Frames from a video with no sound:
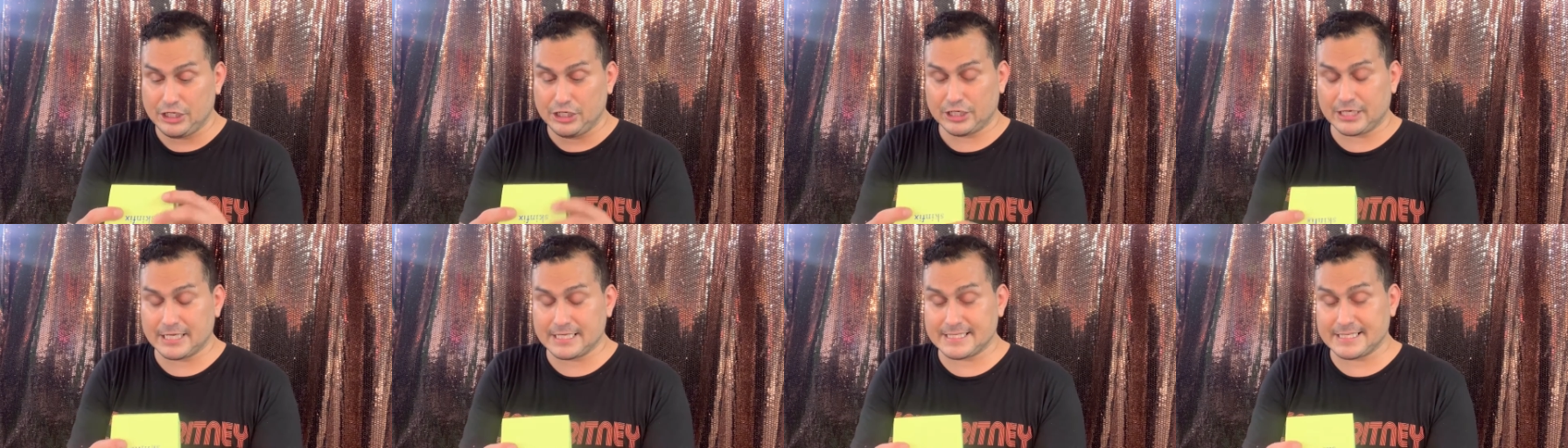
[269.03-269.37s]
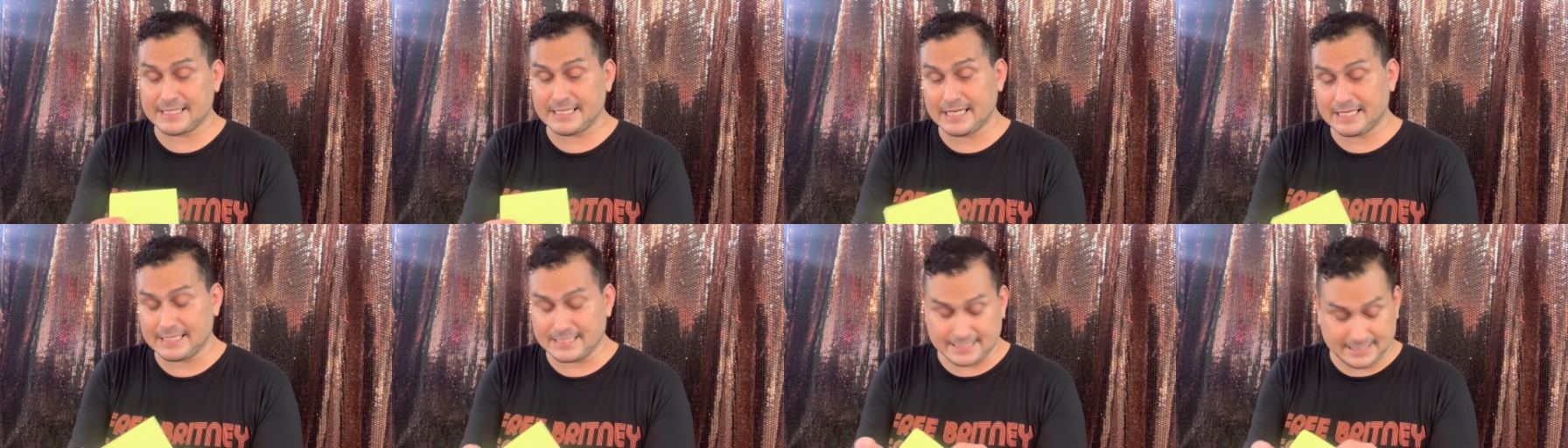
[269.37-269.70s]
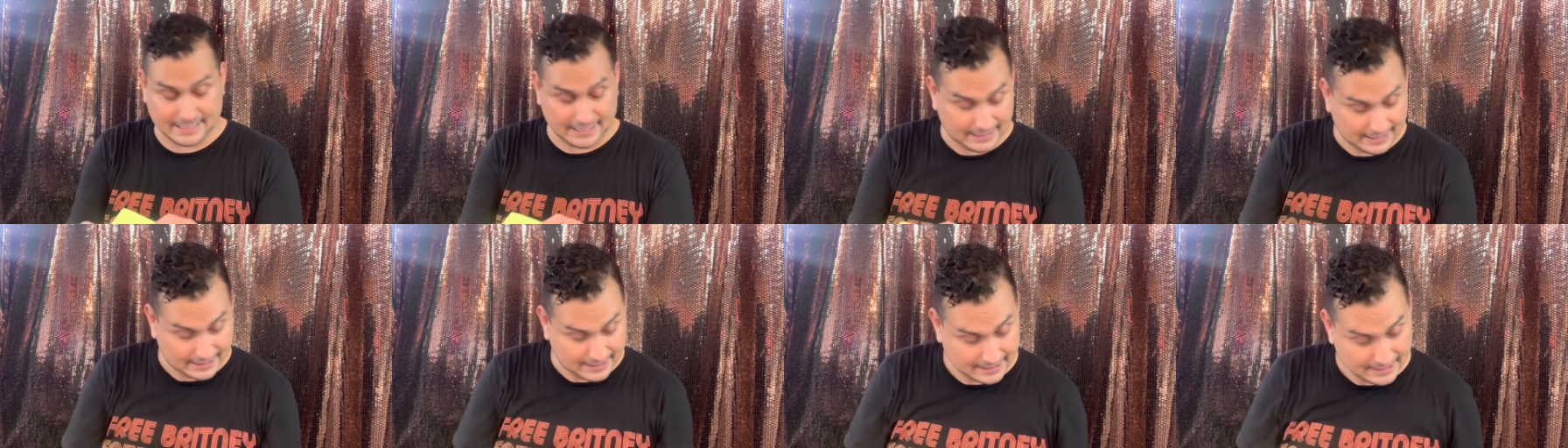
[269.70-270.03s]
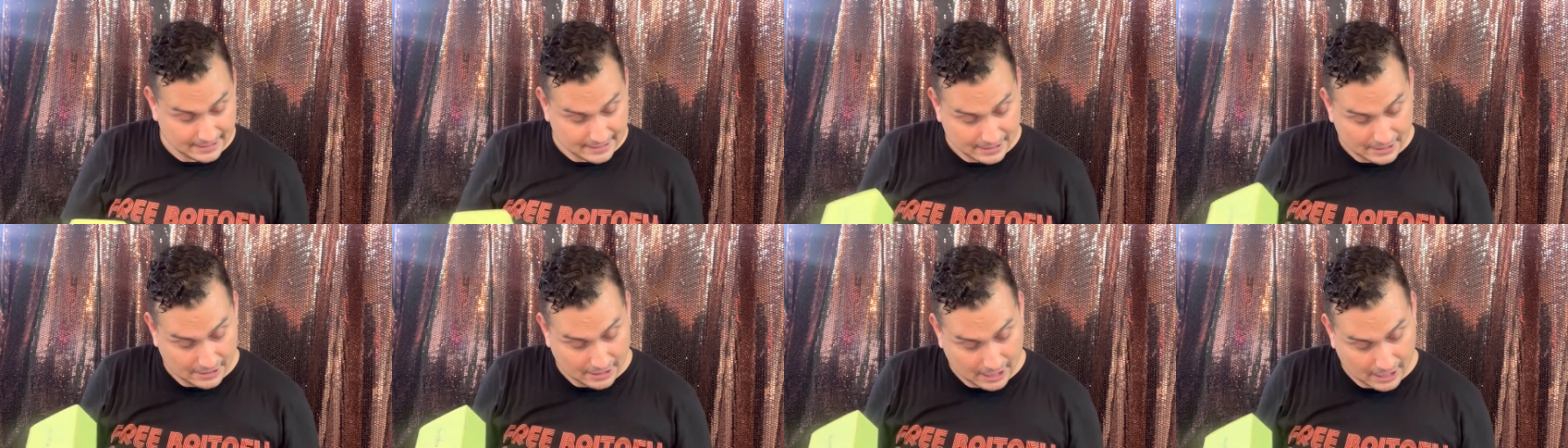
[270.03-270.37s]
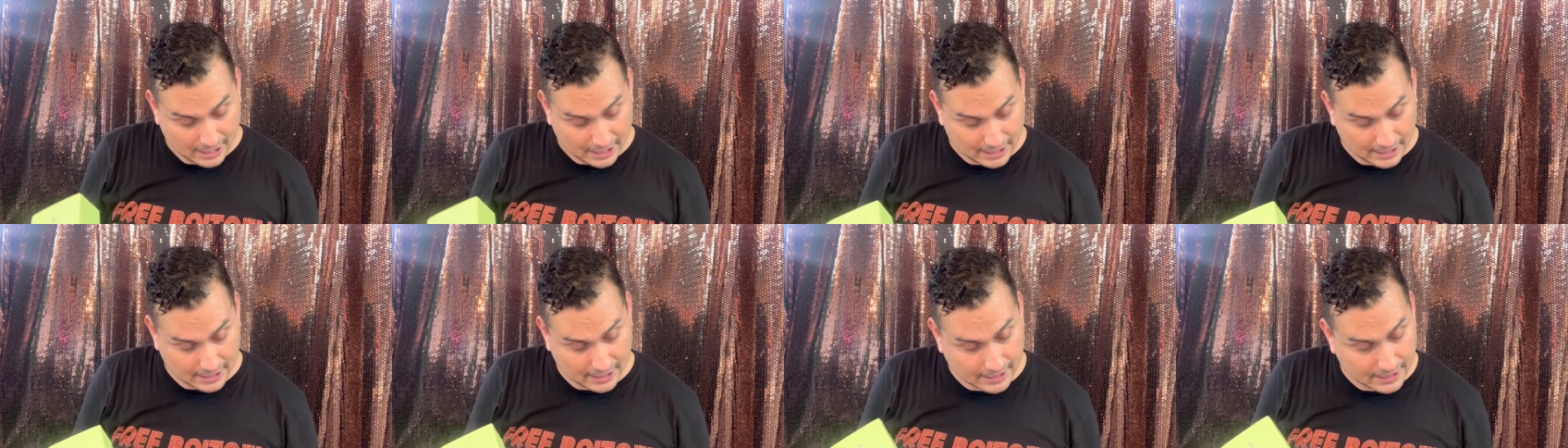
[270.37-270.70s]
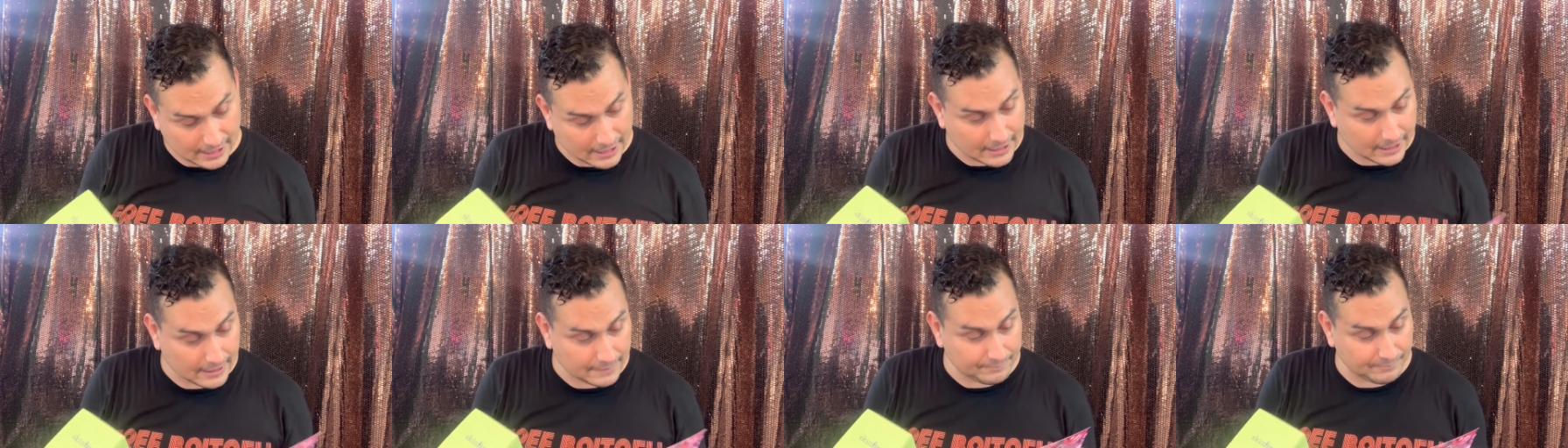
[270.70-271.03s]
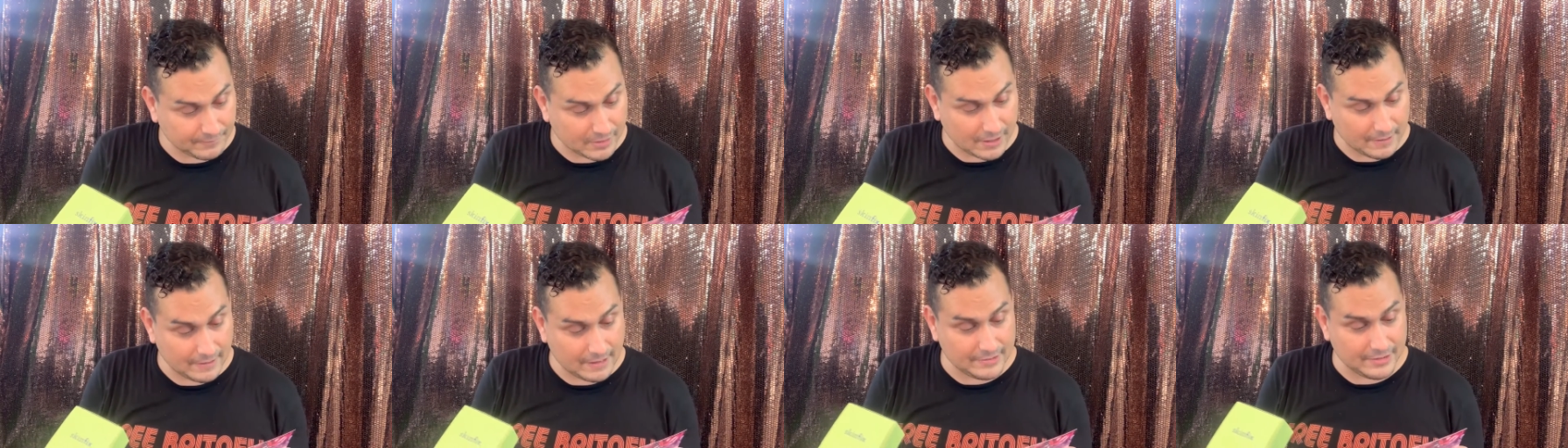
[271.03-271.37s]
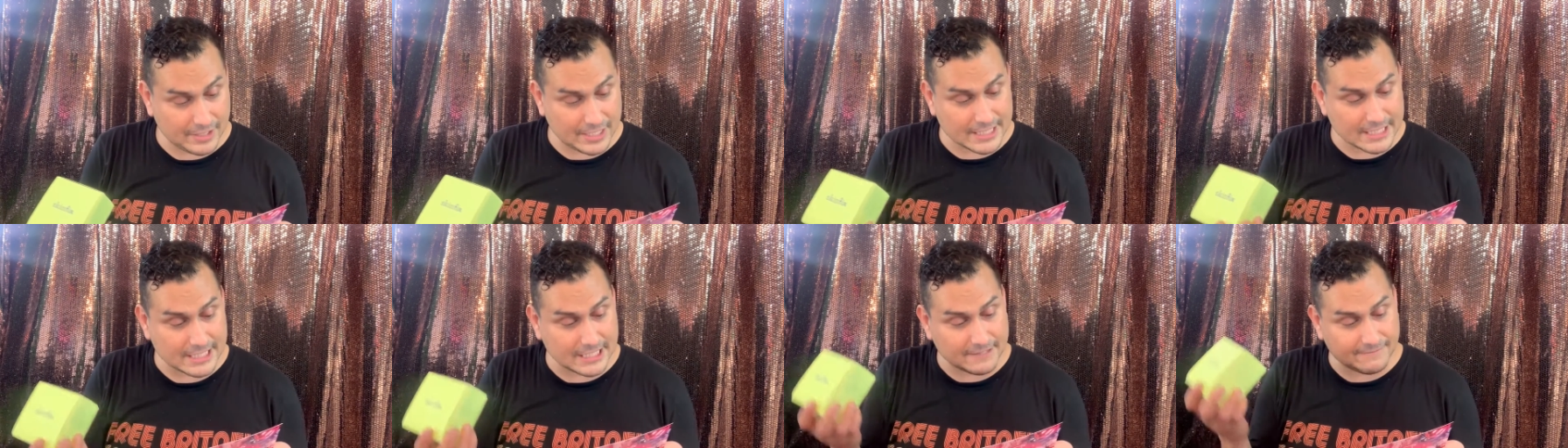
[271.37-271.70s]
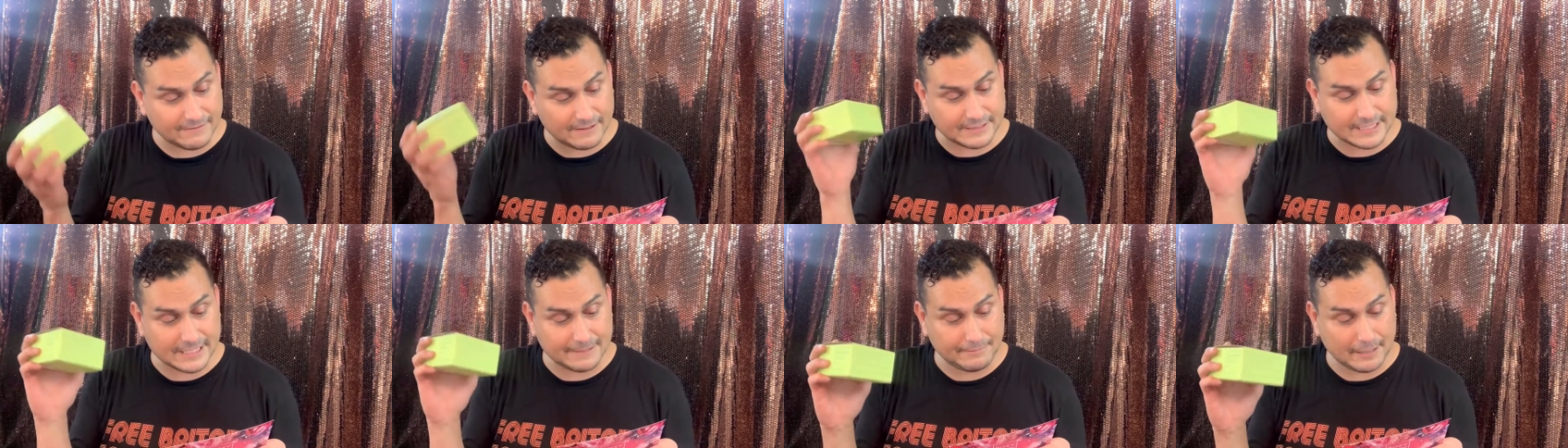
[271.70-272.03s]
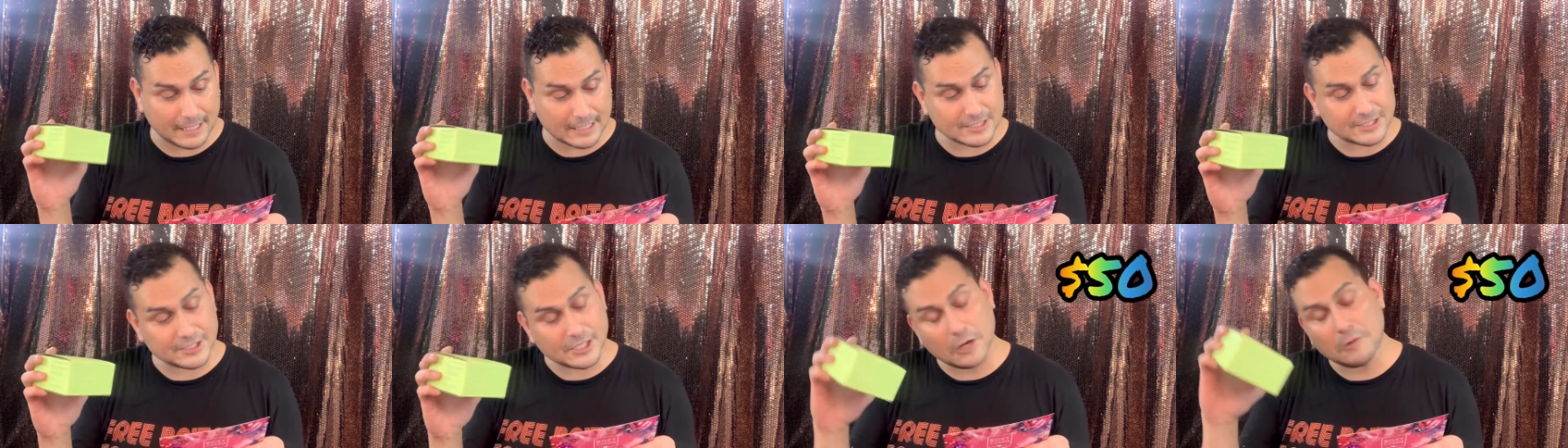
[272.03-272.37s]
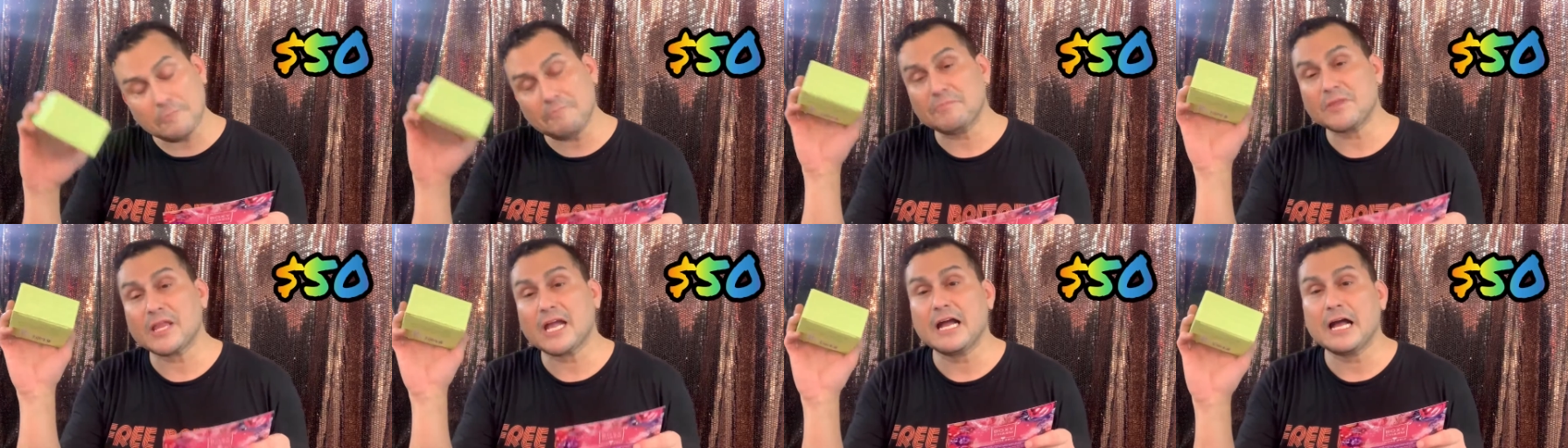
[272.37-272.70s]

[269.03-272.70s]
you get 60. And this is 50 bucks, so